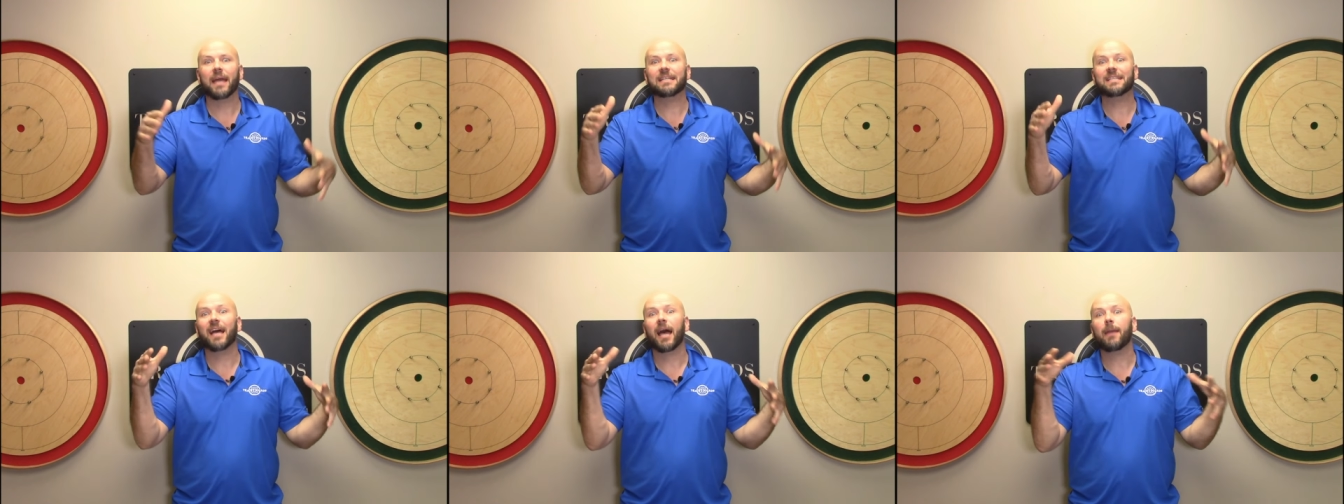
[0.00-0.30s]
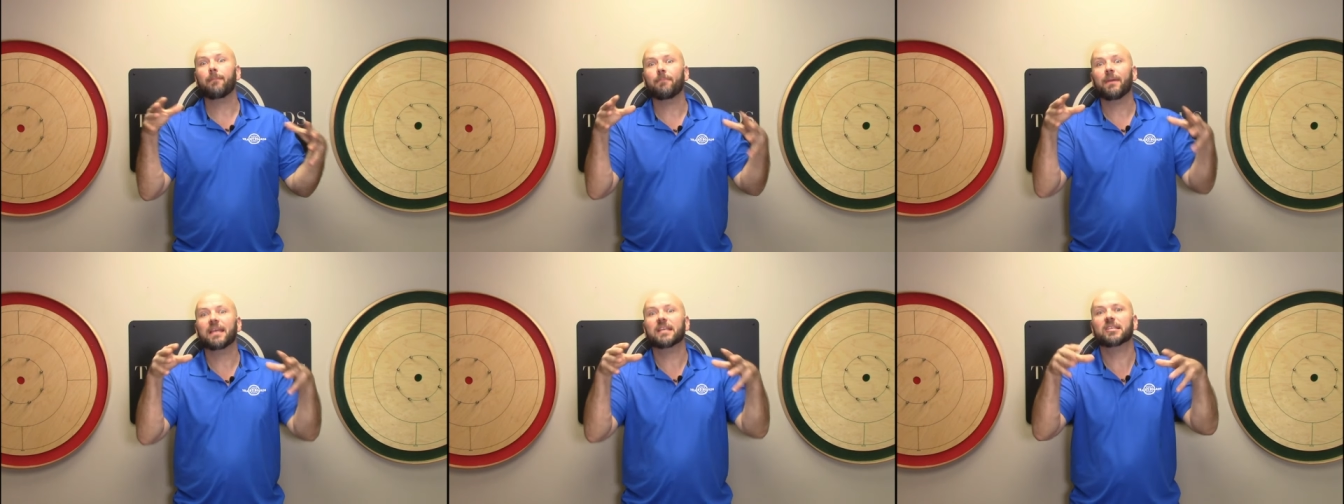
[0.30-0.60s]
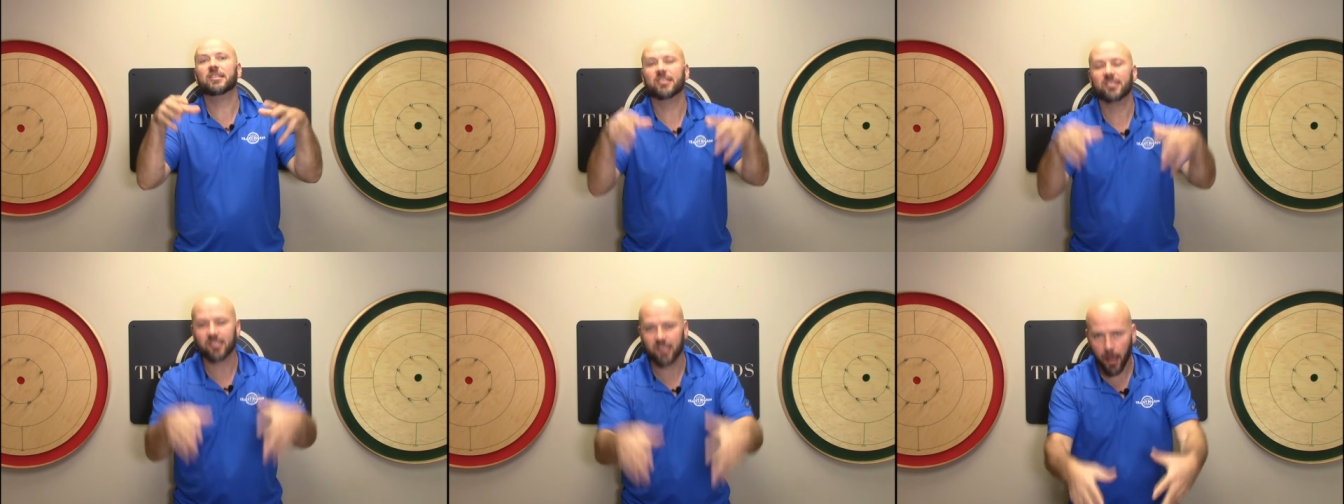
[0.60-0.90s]
typing
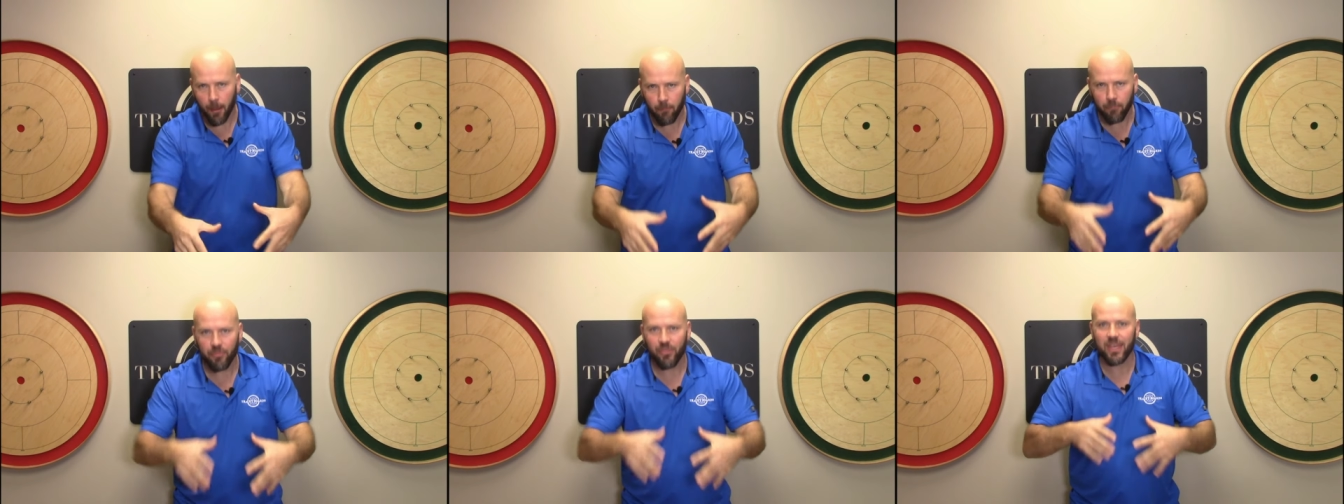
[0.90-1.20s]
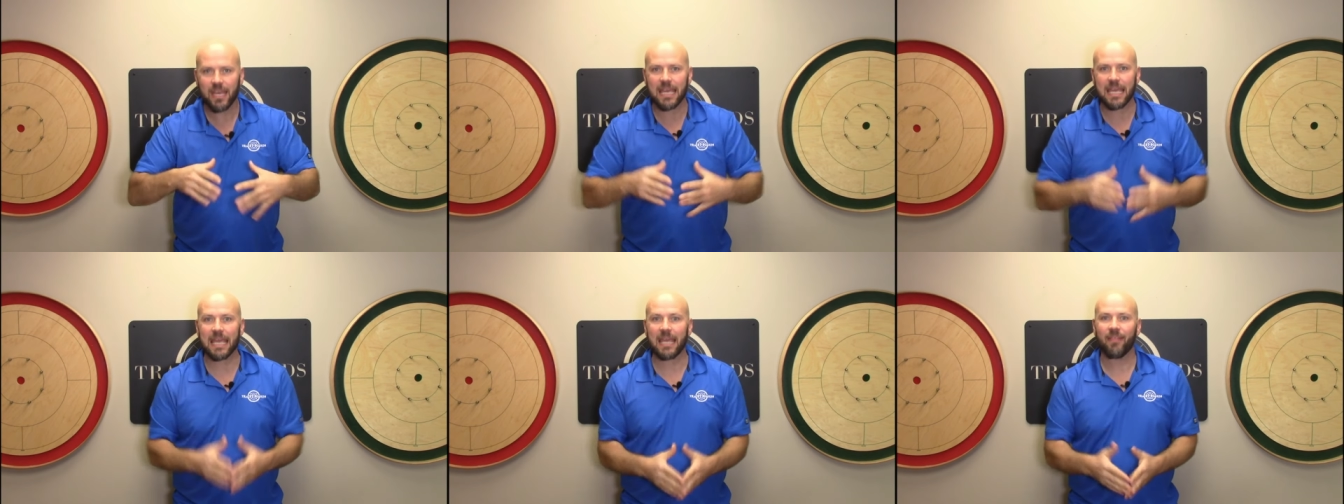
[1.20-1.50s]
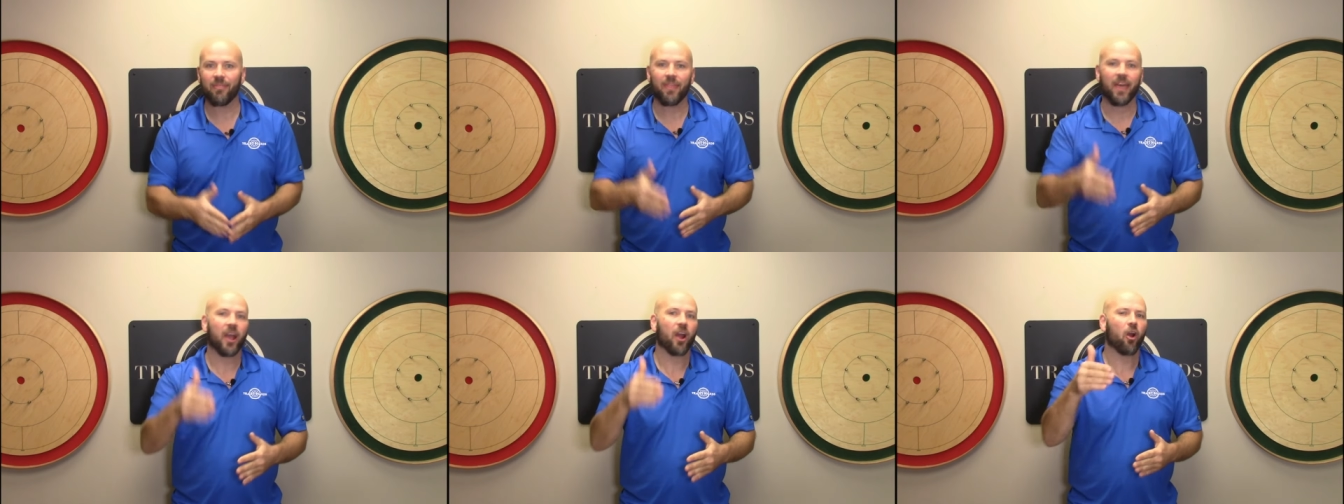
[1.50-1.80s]
something
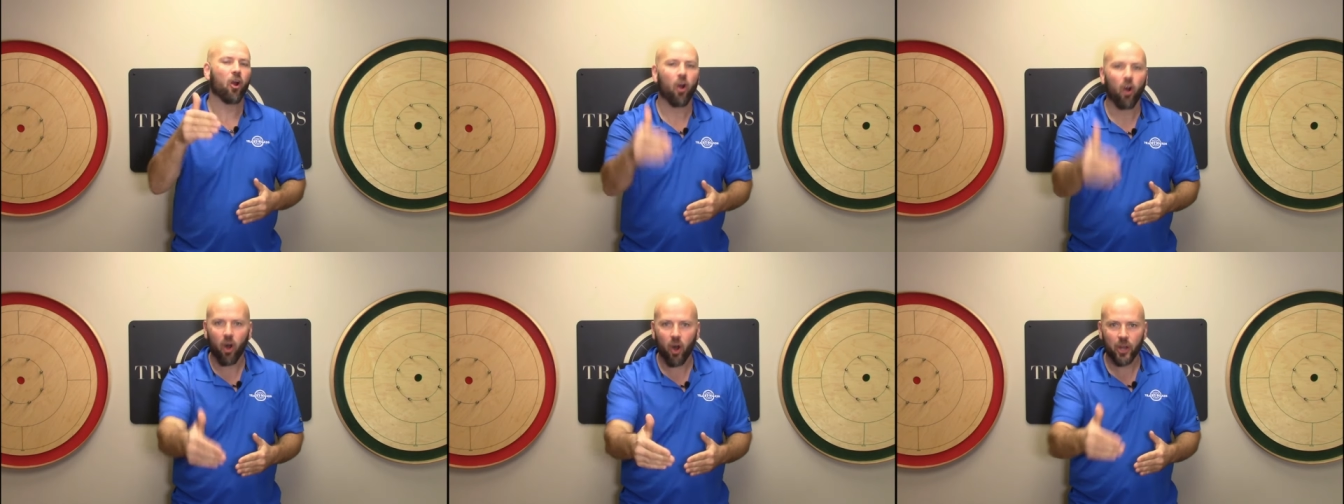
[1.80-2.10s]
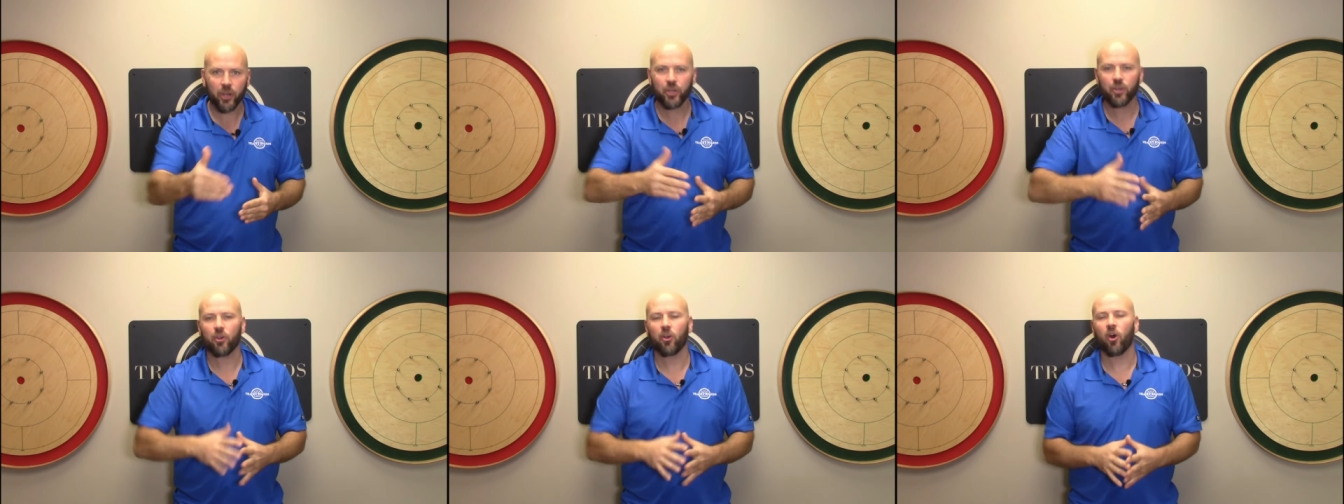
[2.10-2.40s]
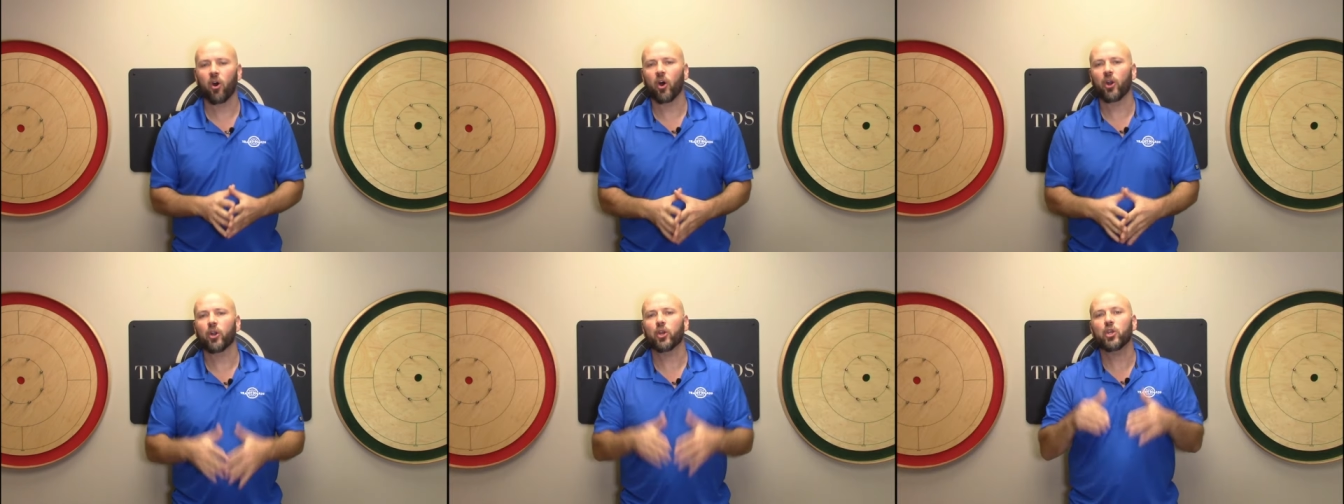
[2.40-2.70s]
in there on your
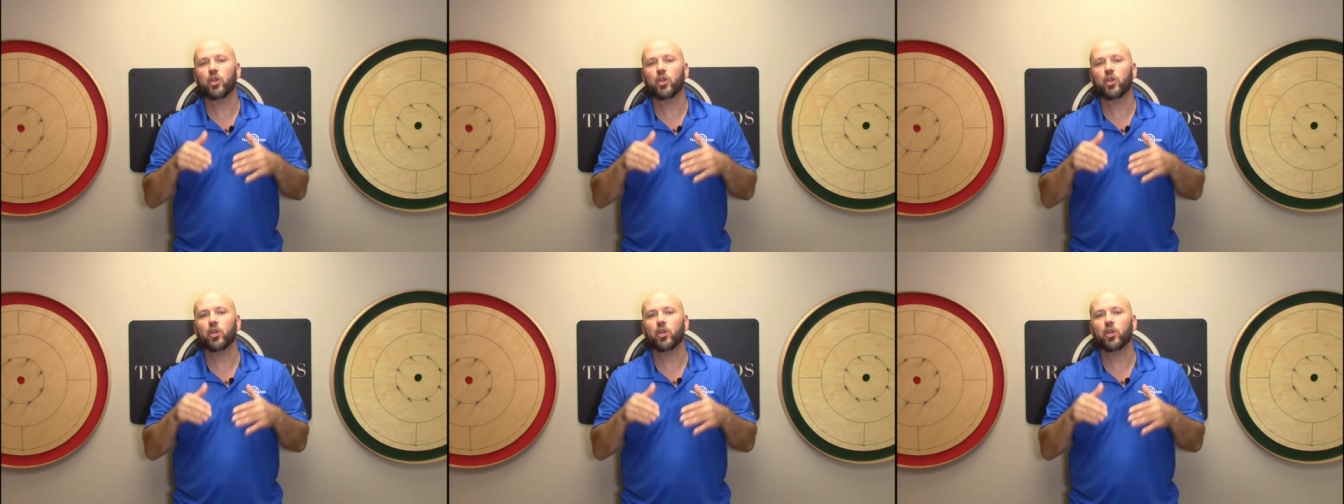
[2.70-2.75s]
honor,